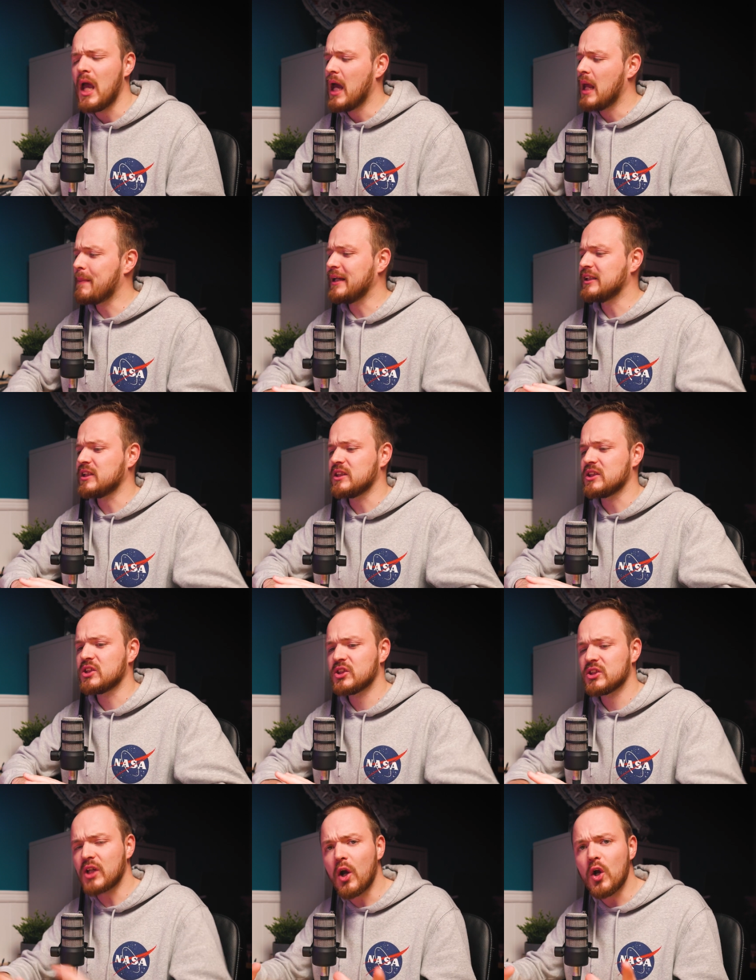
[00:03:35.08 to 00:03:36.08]
and it makes it
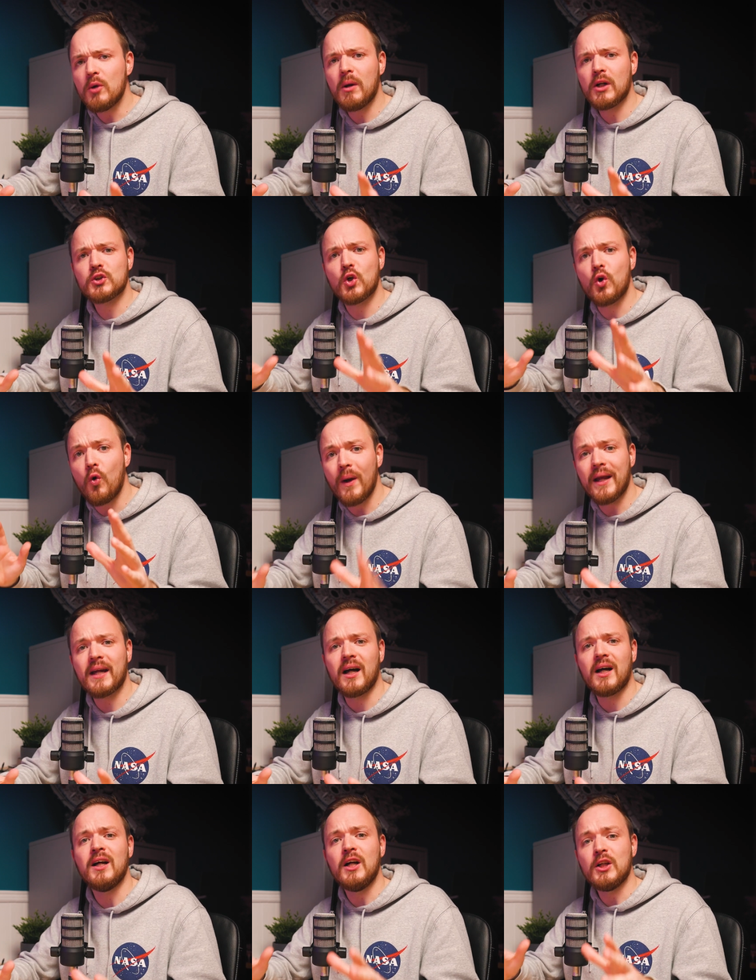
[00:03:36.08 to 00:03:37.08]
so much
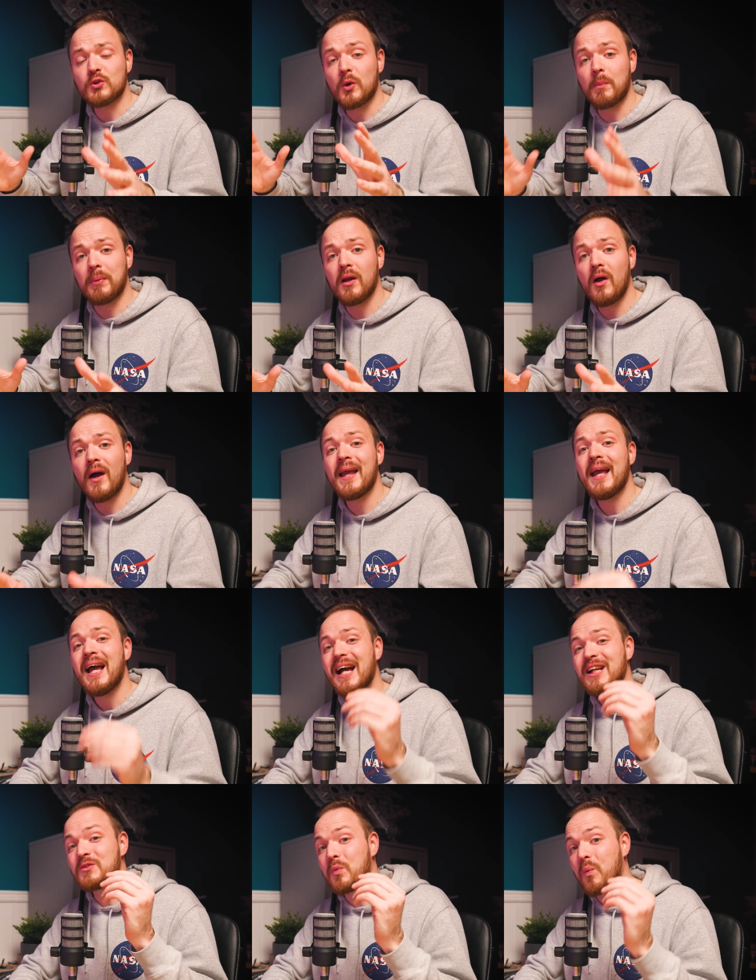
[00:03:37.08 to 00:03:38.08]
quicker to apply,
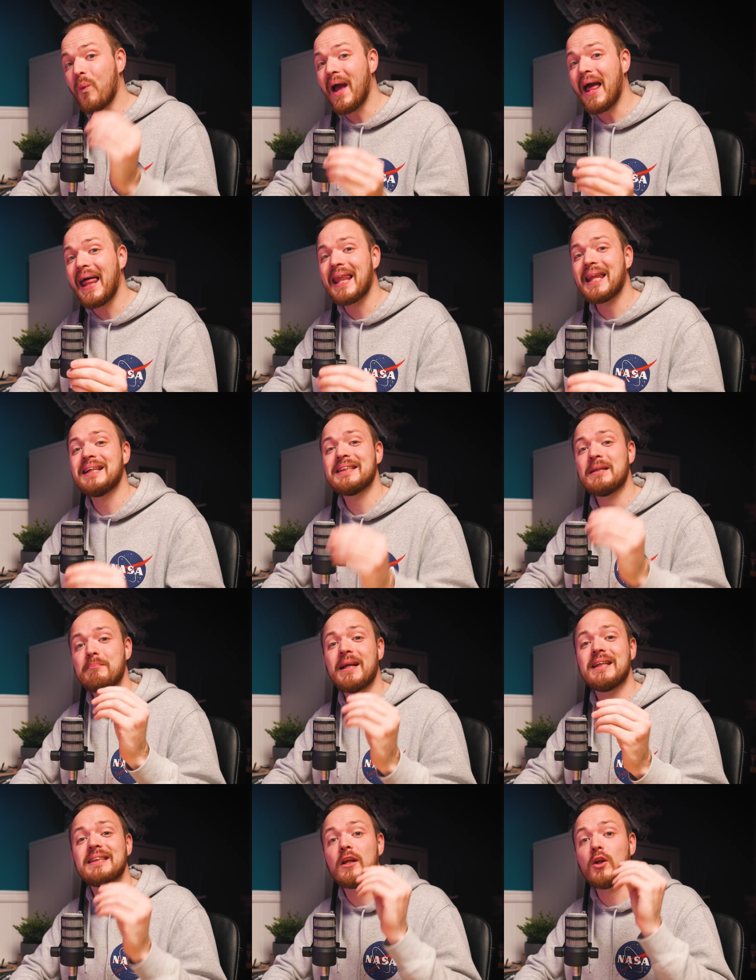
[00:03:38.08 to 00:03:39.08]
as well as it
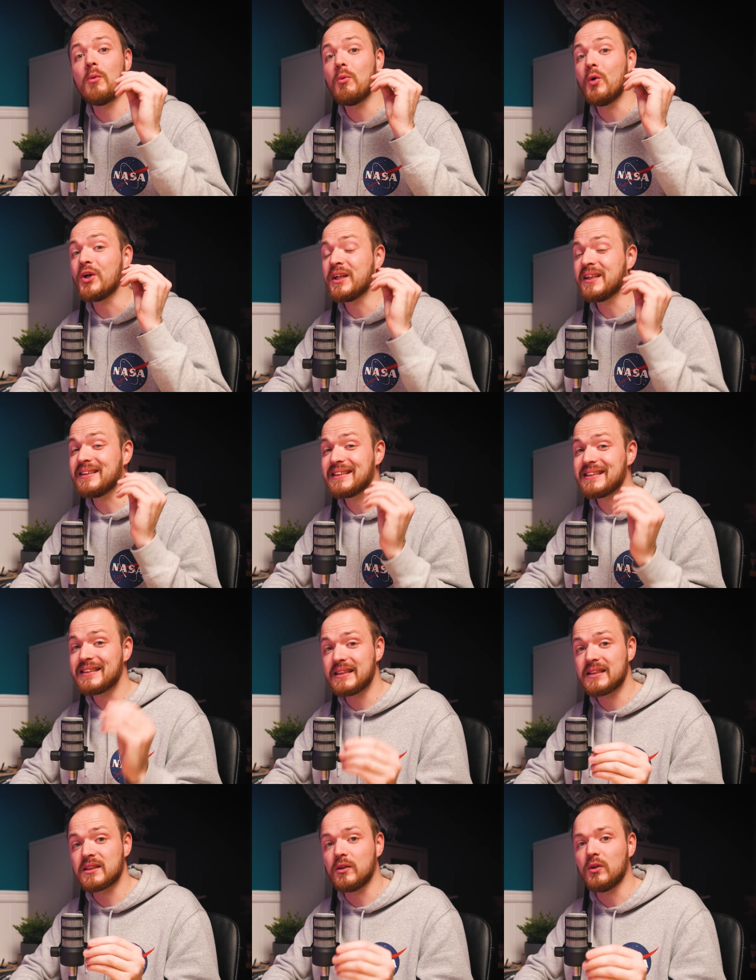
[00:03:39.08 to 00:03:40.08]
makes it a lot more
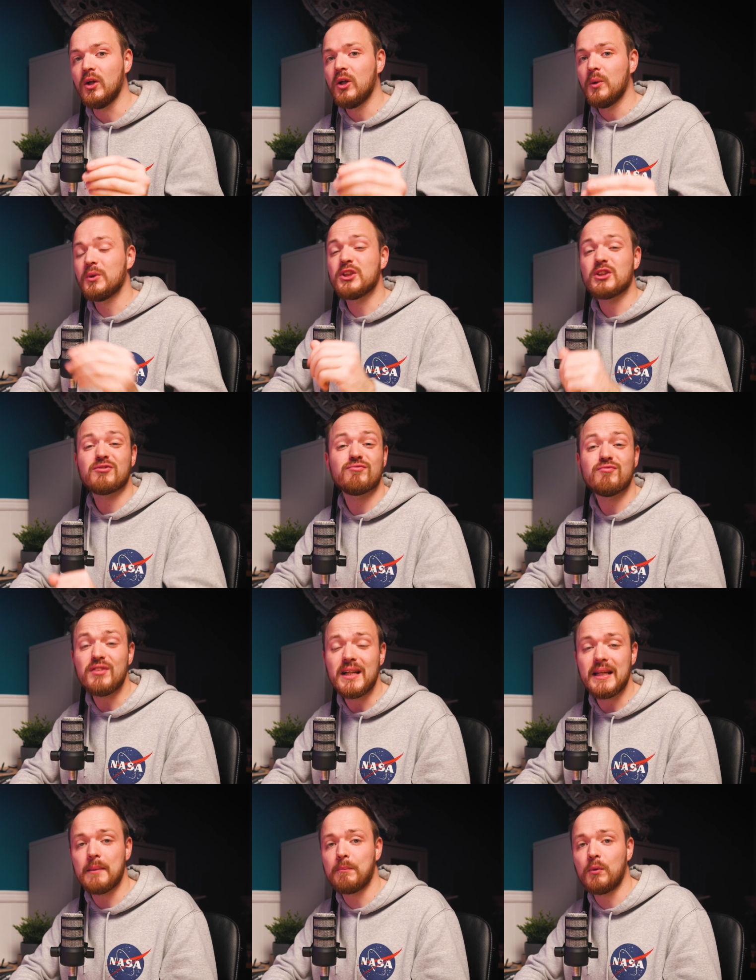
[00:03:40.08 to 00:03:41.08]
consistent, which is
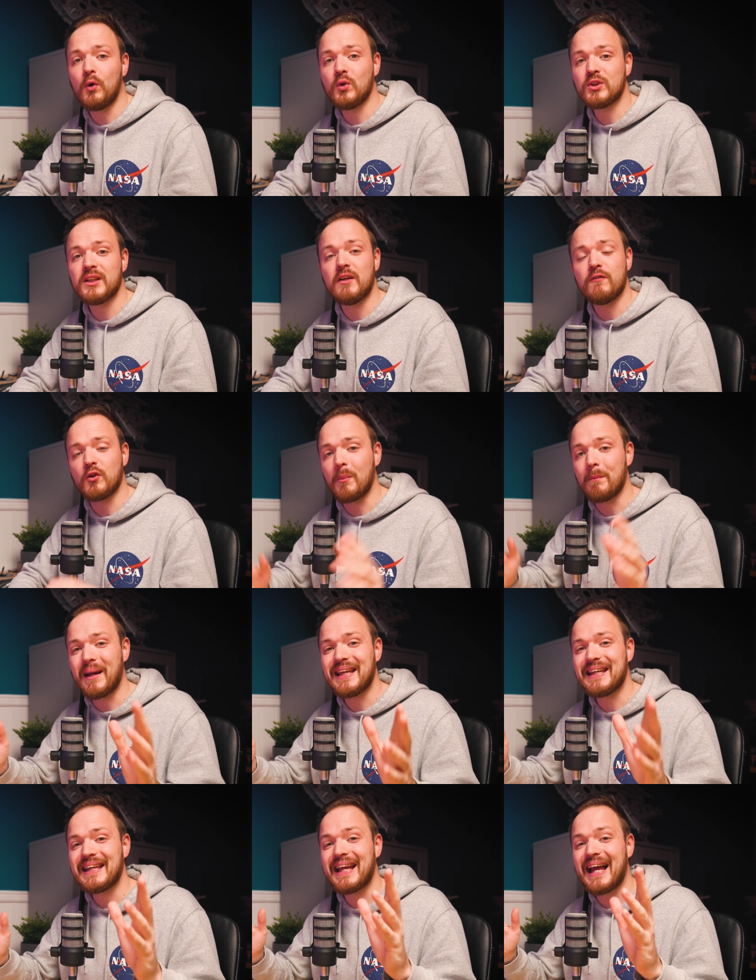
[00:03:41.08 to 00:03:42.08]
really important if you're
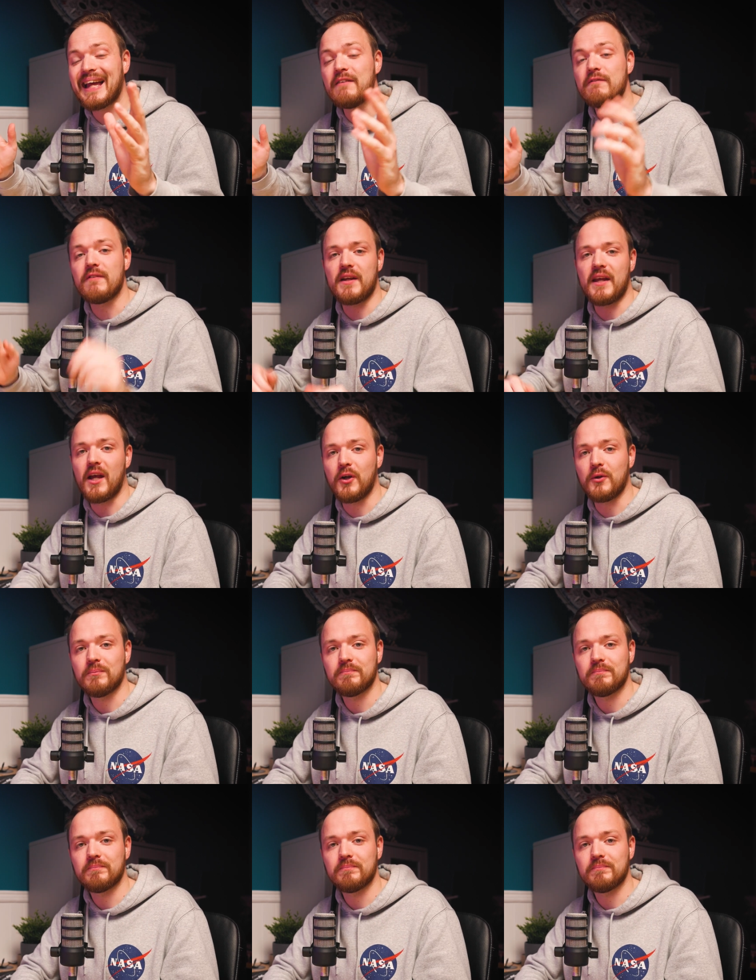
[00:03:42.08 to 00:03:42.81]
making a video.